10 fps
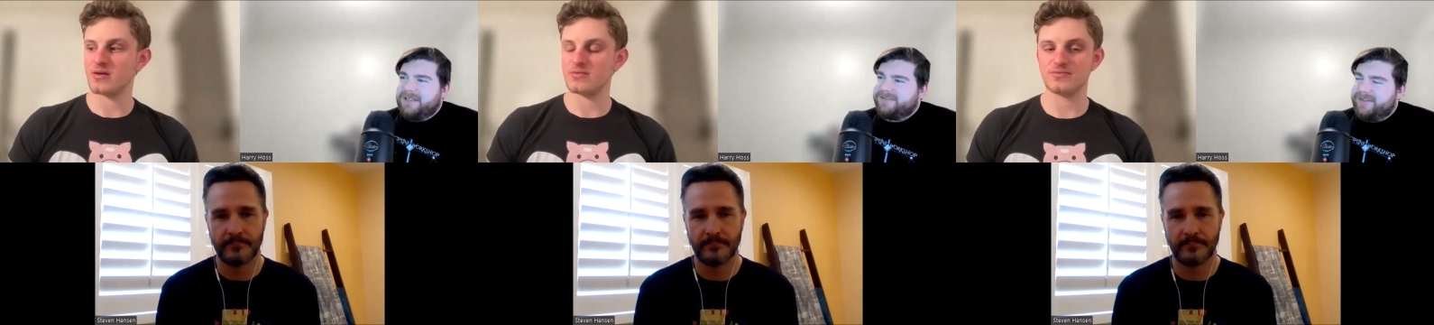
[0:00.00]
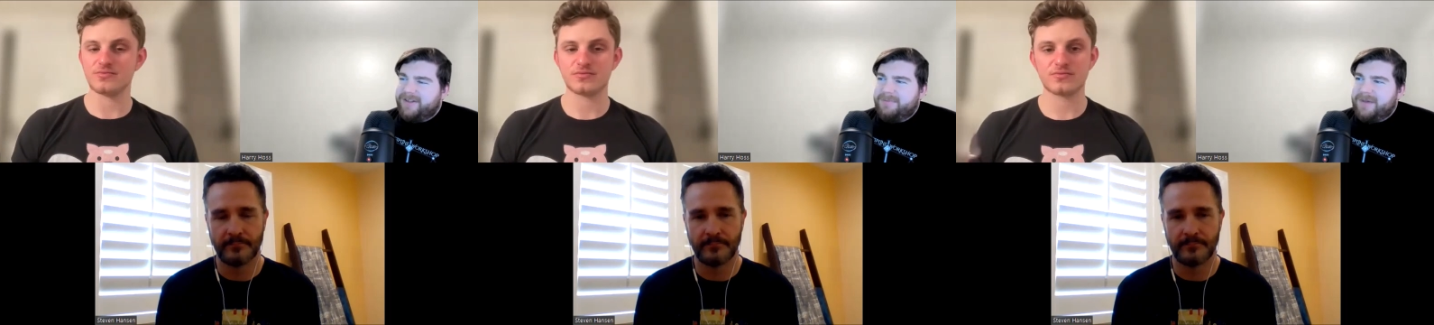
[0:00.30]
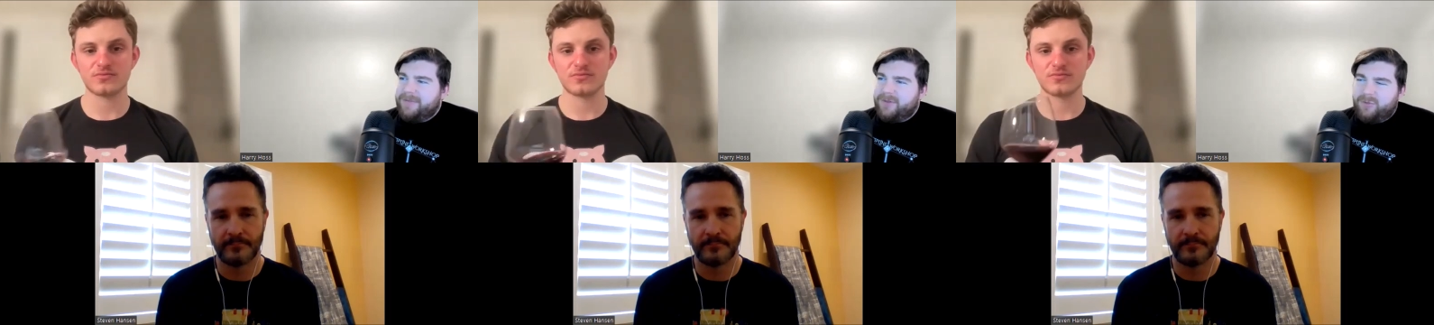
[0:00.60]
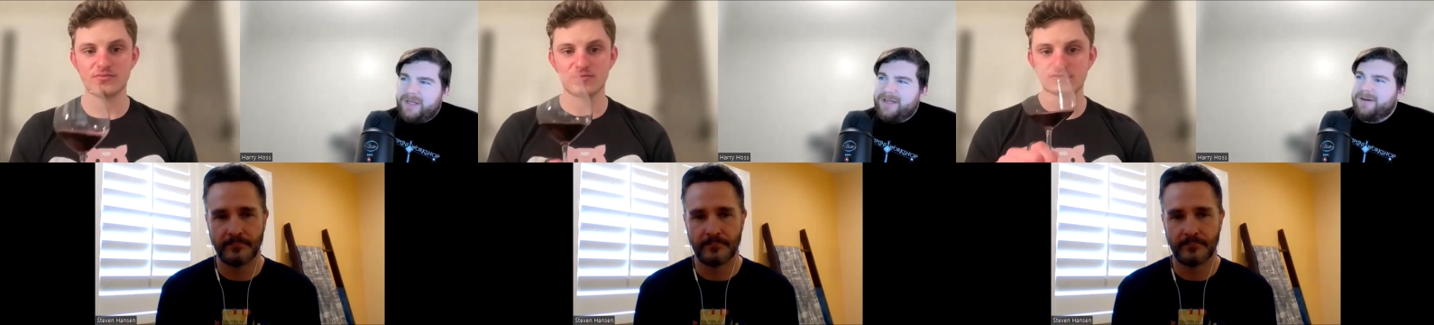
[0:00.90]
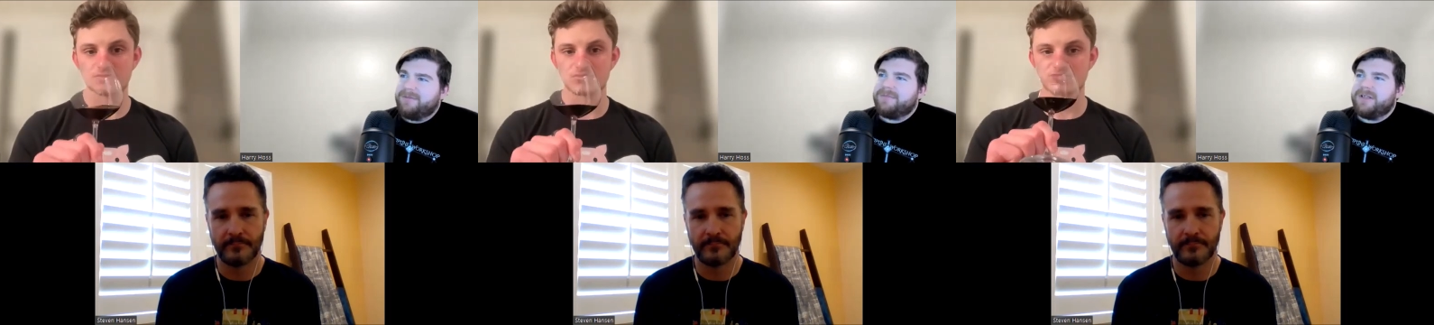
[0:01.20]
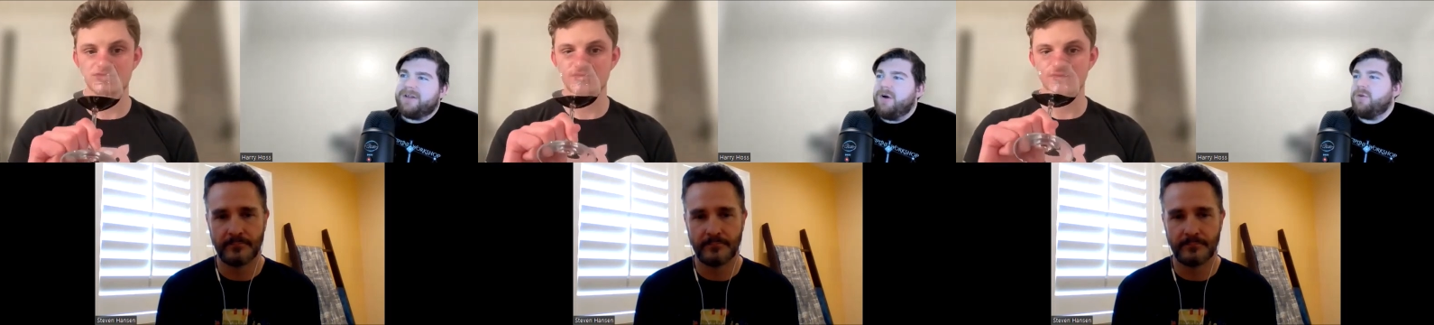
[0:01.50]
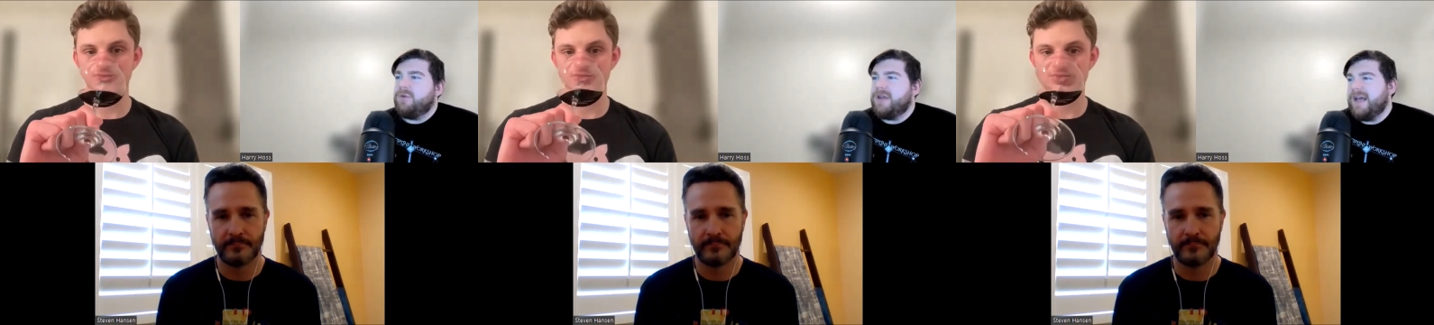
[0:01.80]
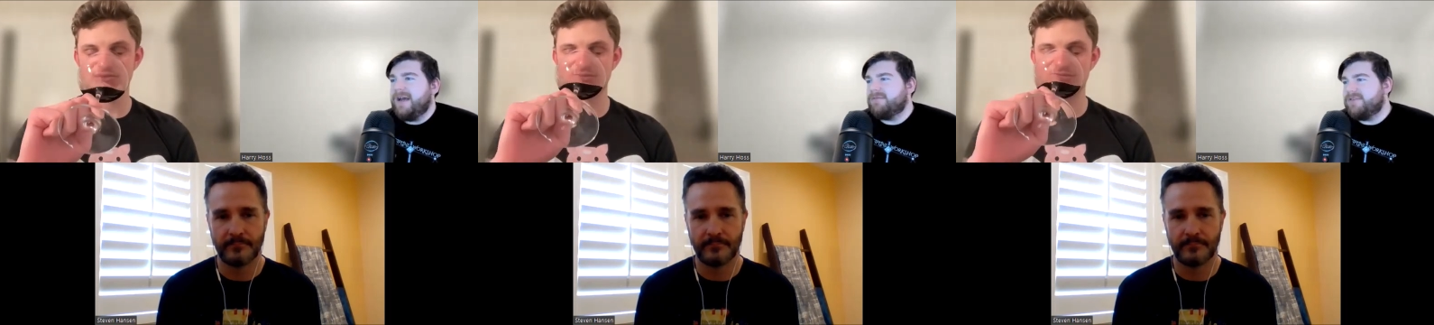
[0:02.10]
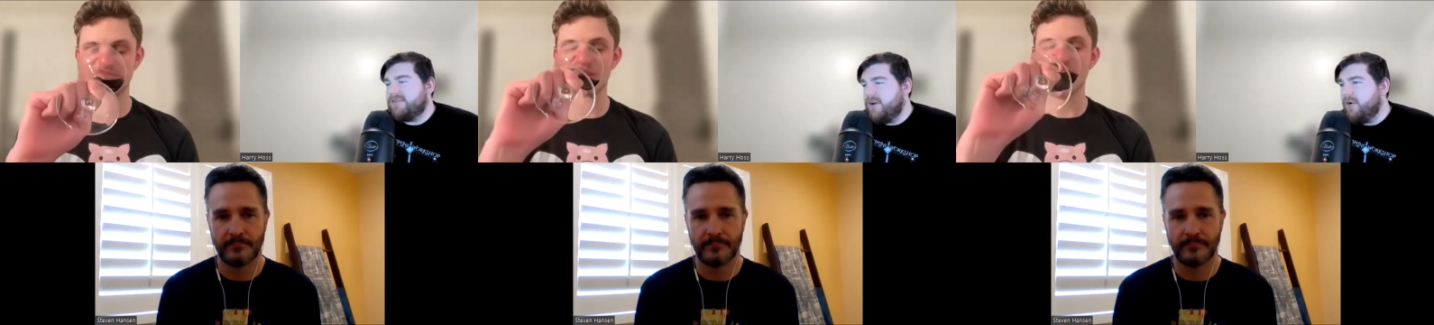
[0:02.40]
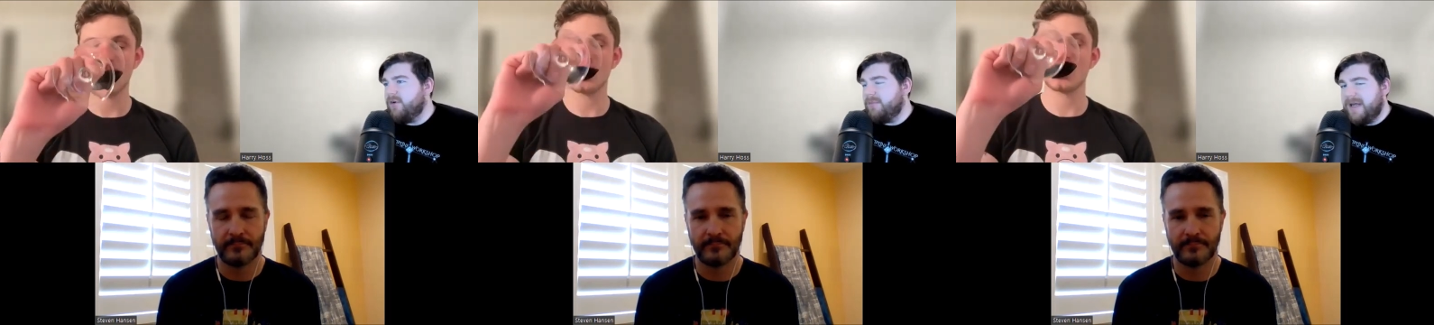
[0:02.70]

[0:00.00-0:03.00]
Speaker 1: asleep at the wheel. You know, we have so